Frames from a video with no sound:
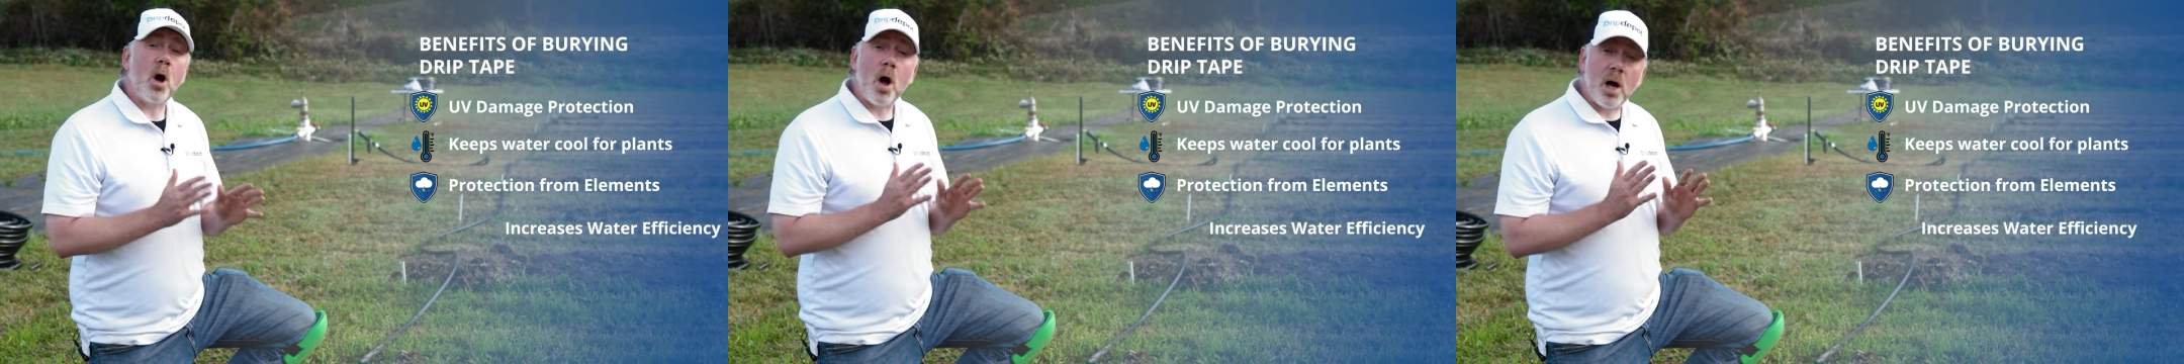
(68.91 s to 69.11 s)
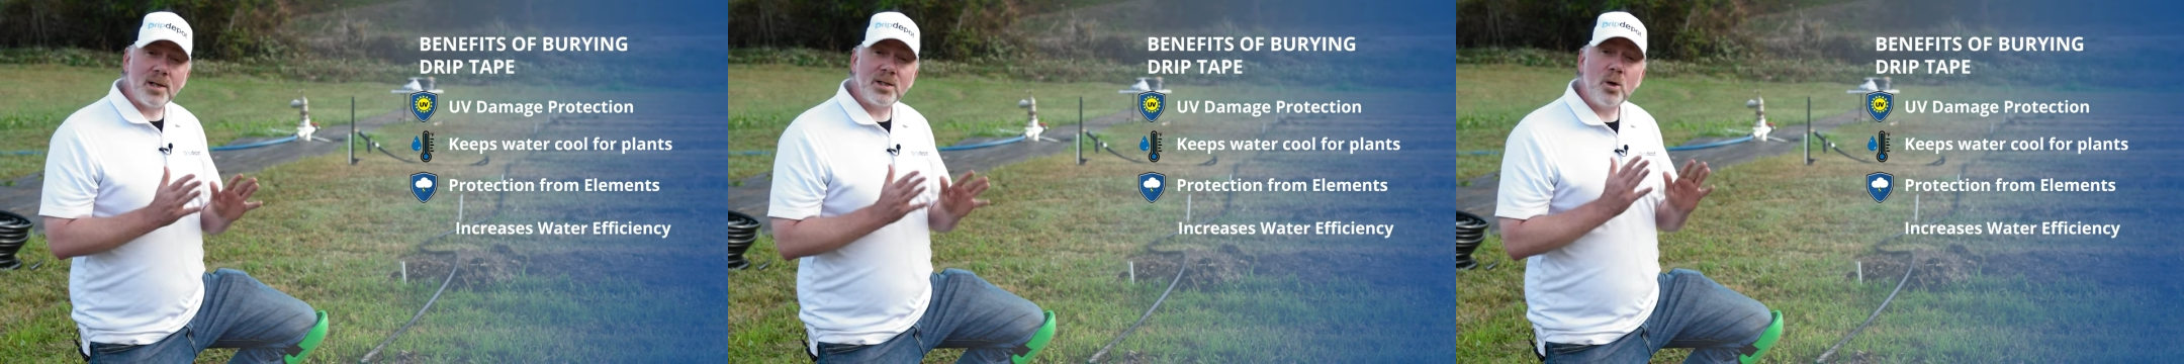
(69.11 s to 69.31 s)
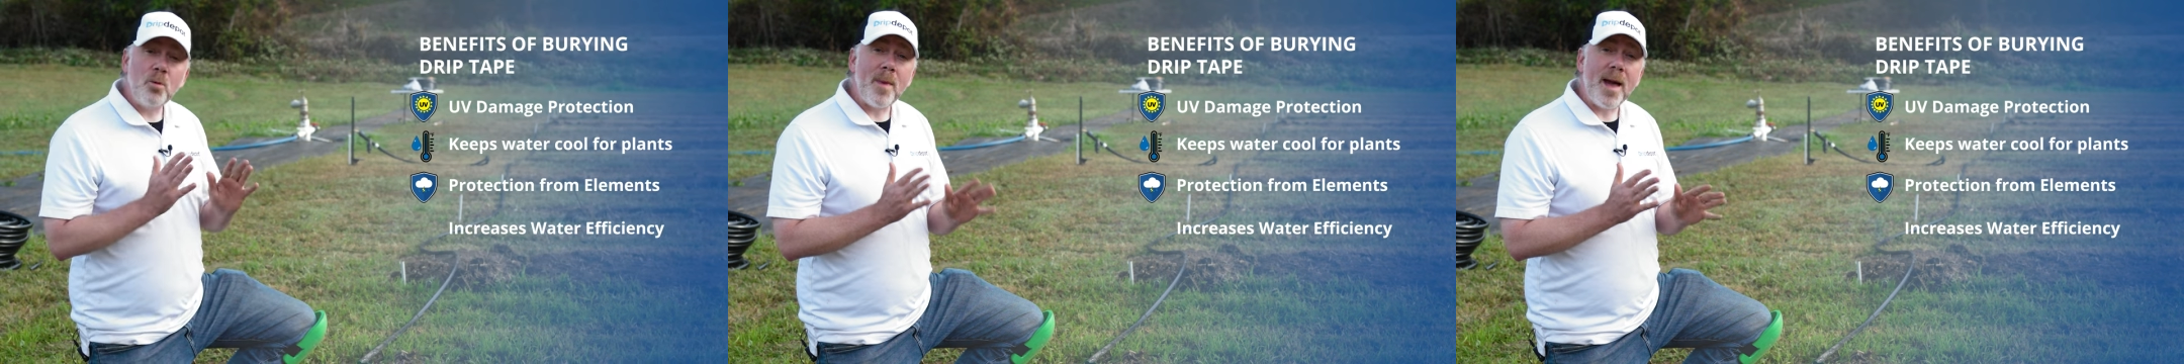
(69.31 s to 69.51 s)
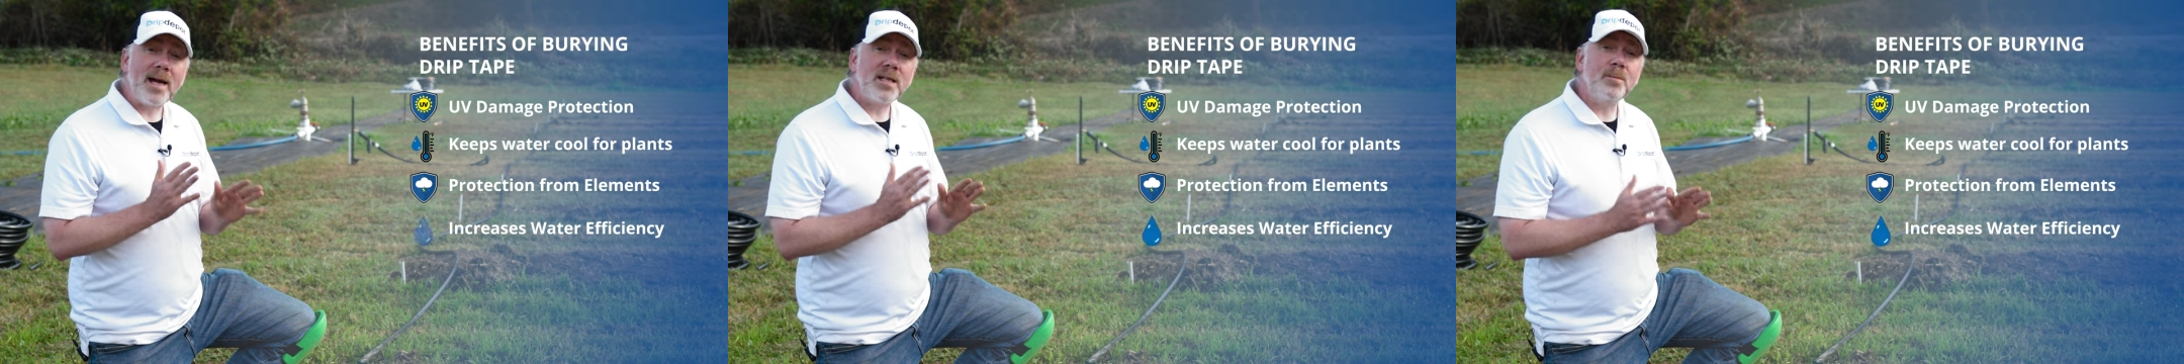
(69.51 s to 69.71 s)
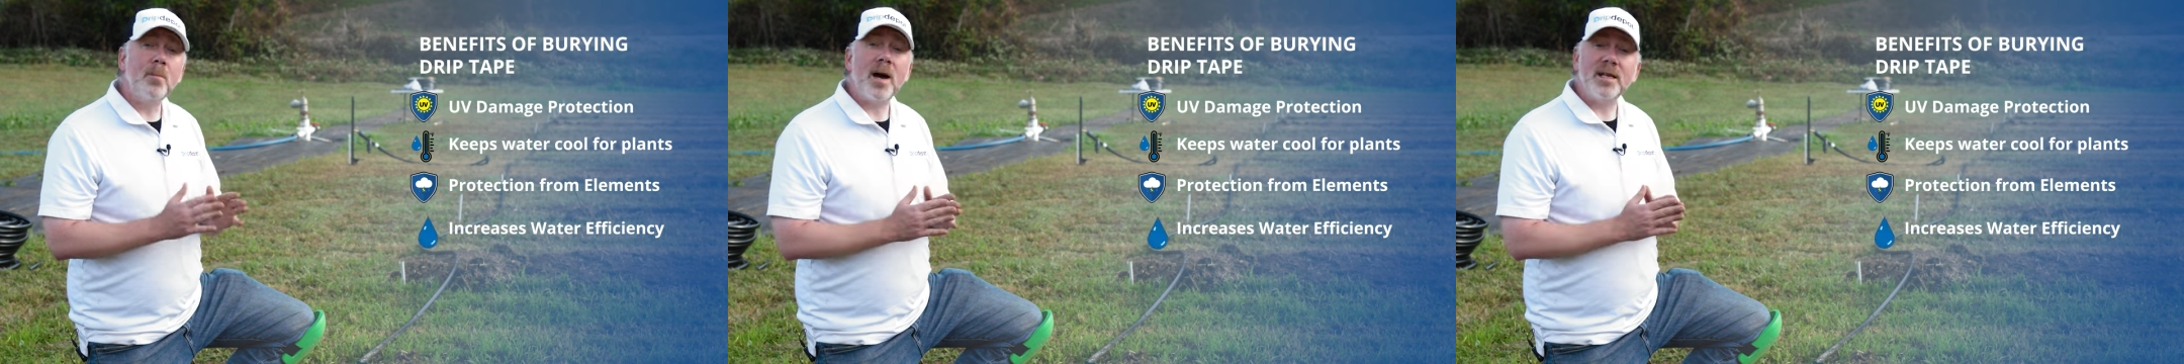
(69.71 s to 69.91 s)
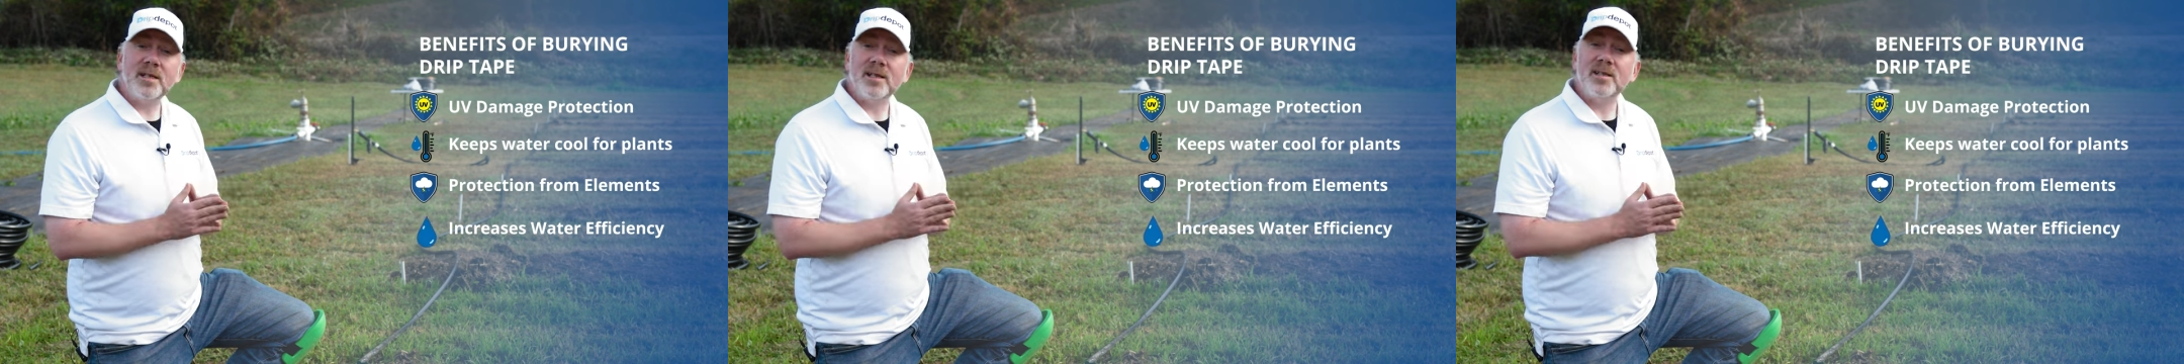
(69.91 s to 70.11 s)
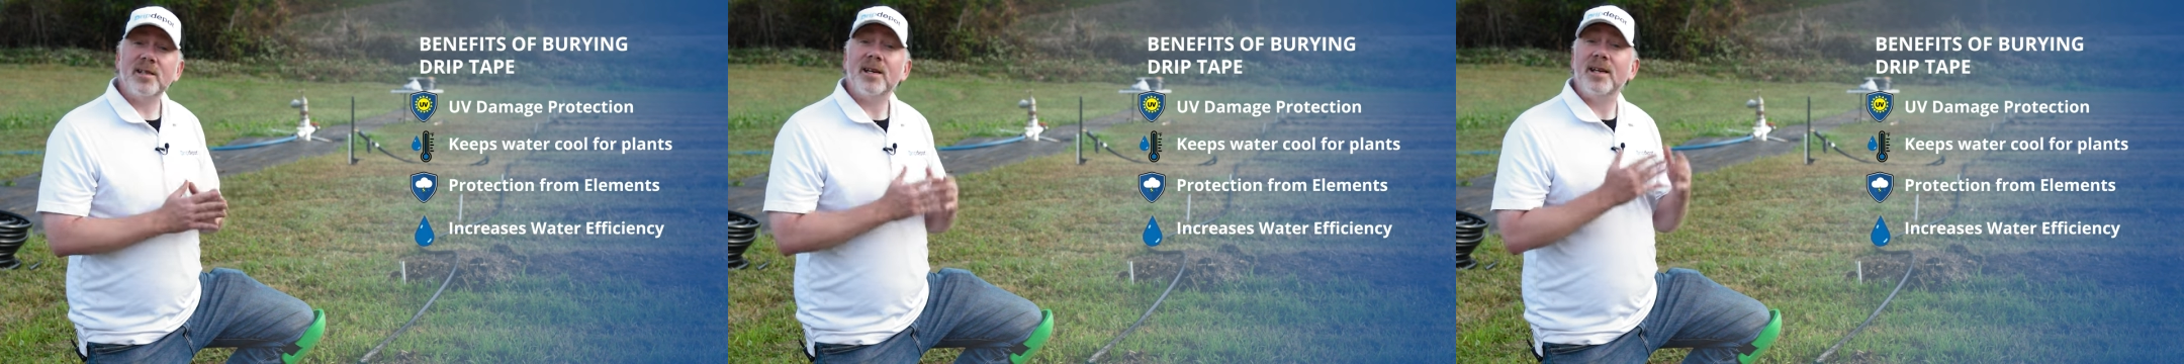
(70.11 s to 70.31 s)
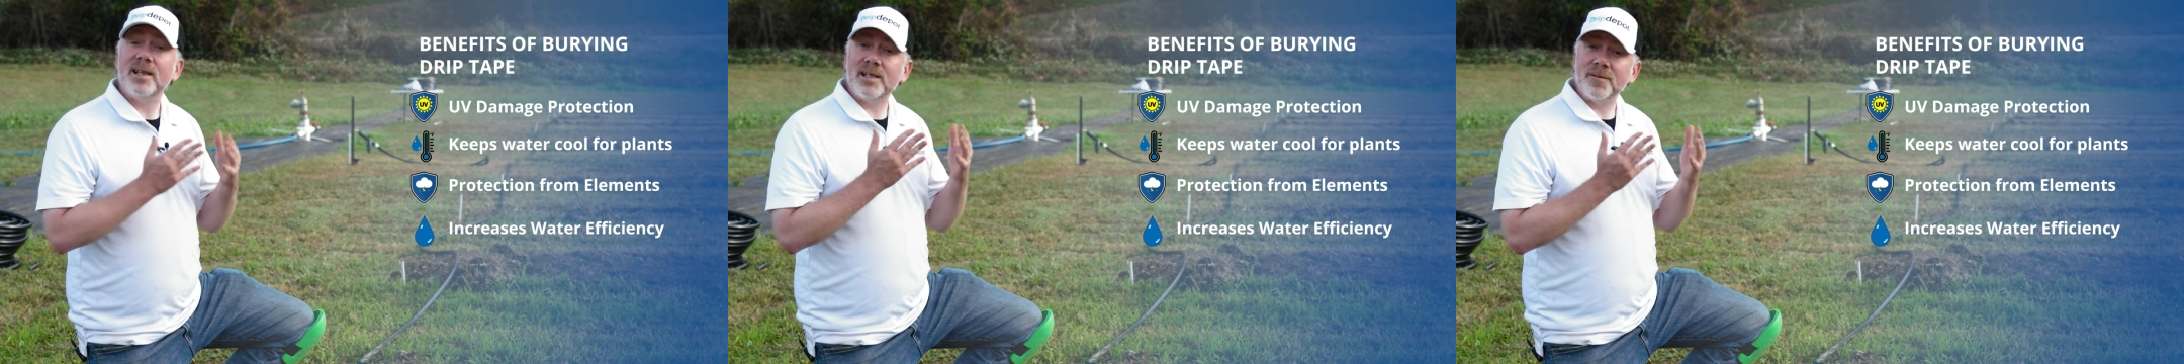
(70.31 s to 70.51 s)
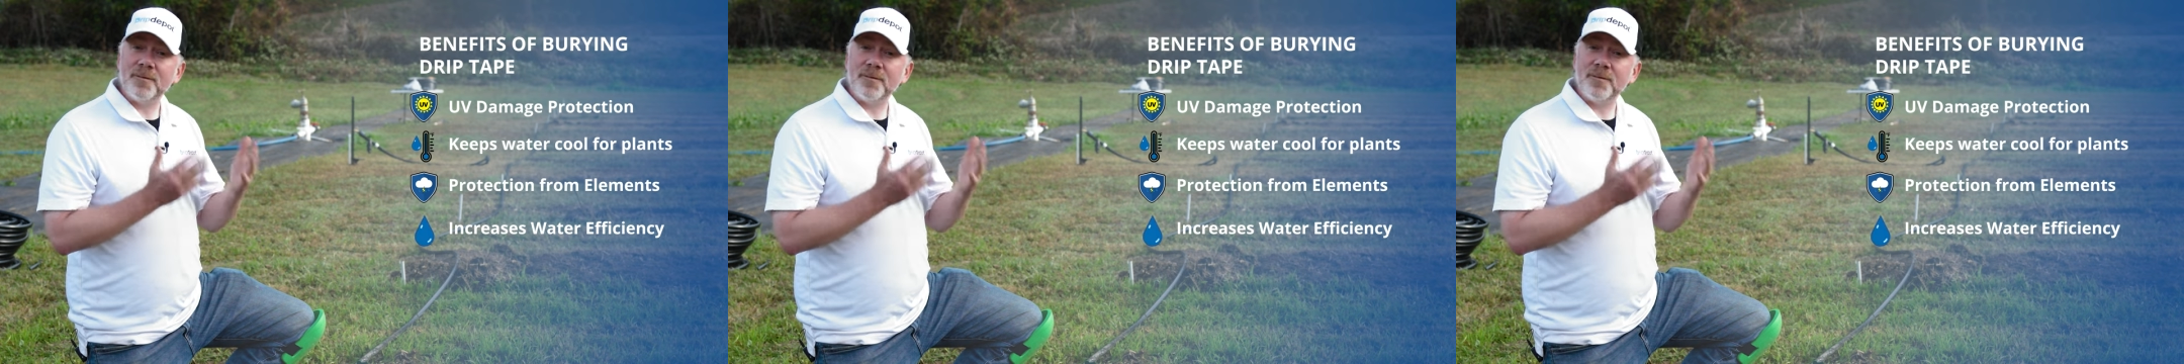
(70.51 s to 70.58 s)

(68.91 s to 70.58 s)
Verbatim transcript: also maximizes its